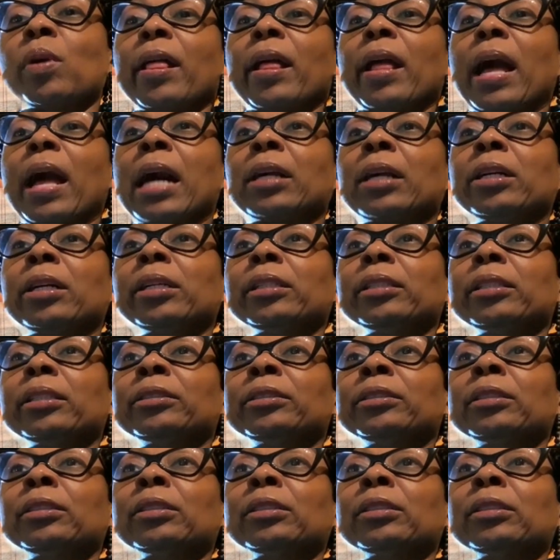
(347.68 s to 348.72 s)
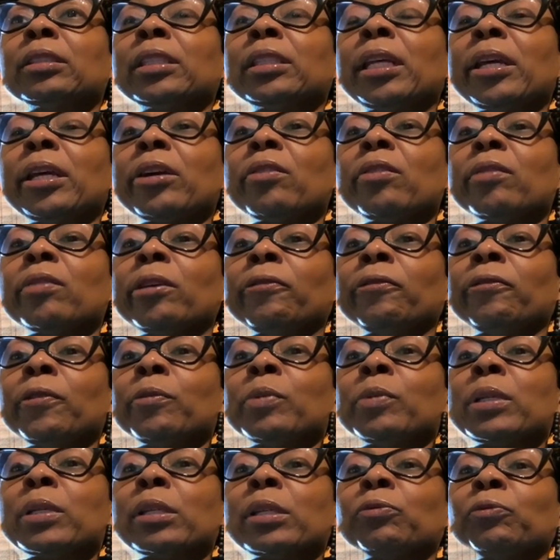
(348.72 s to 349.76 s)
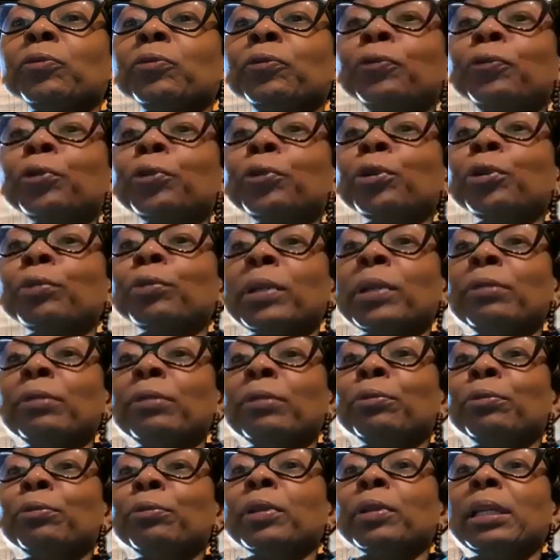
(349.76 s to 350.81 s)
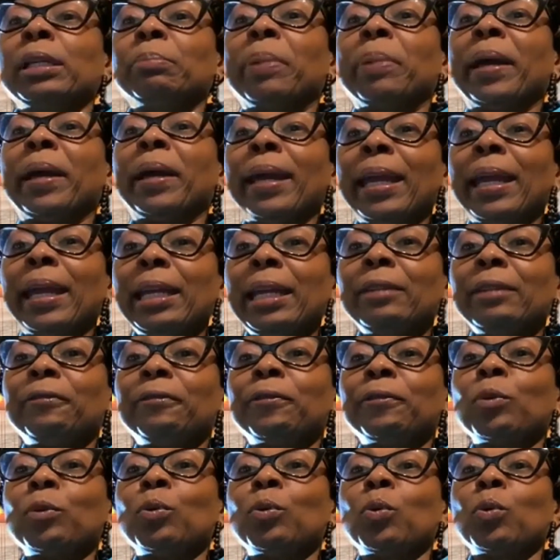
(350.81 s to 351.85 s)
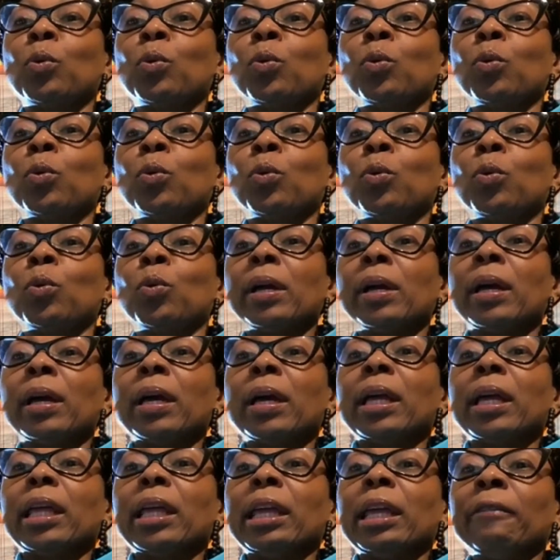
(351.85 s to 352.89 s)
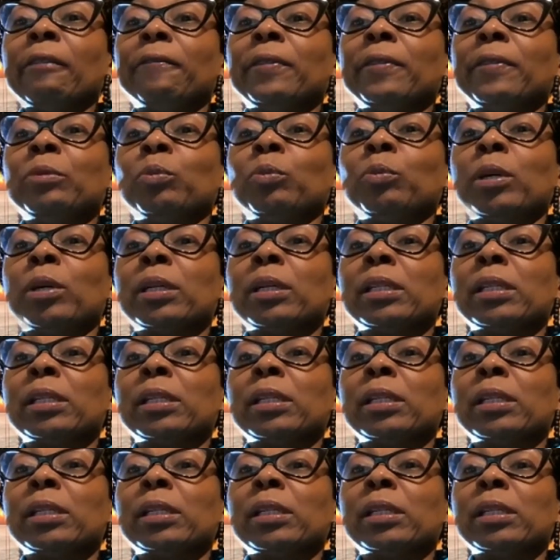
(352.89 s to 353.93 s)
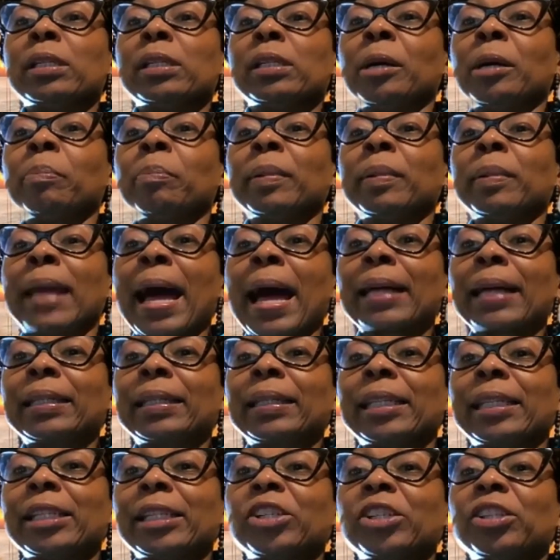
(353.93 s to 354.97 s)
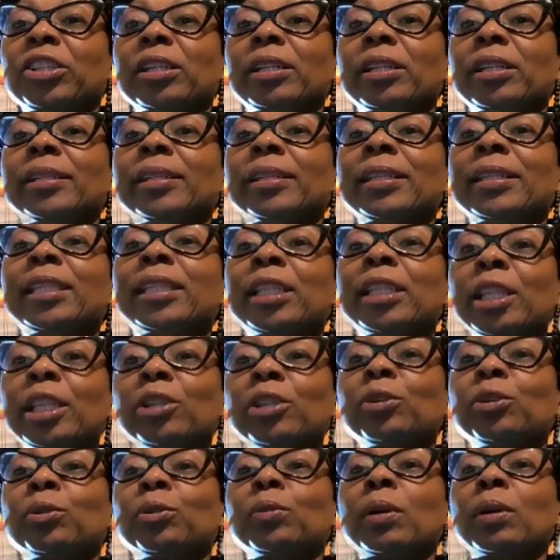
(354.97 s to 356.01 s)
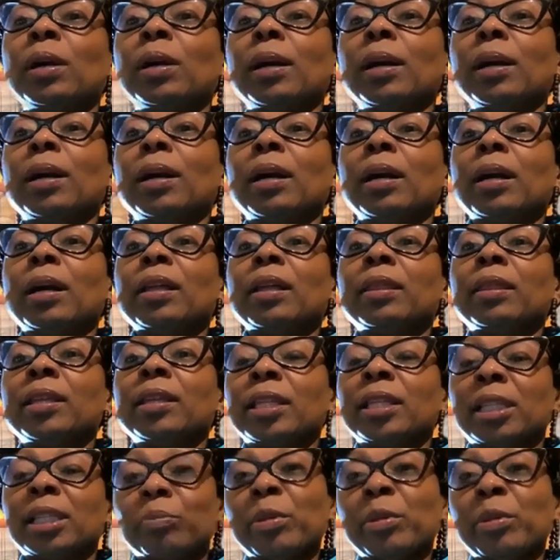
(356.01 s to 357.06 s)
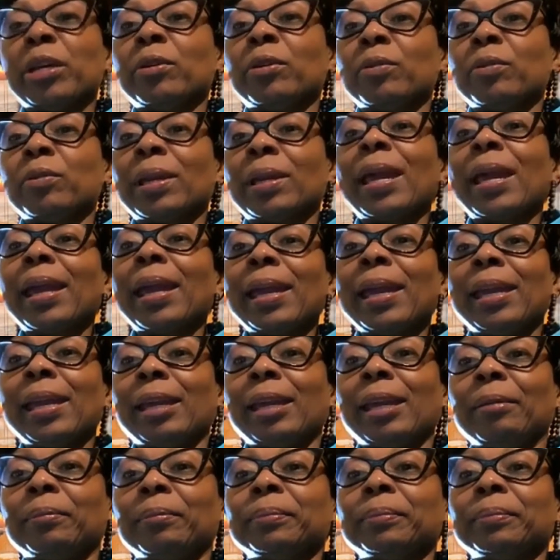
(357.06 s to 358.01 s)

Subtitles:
I couldn't tell if it was really, really painful or if it was a blockage until the smell came.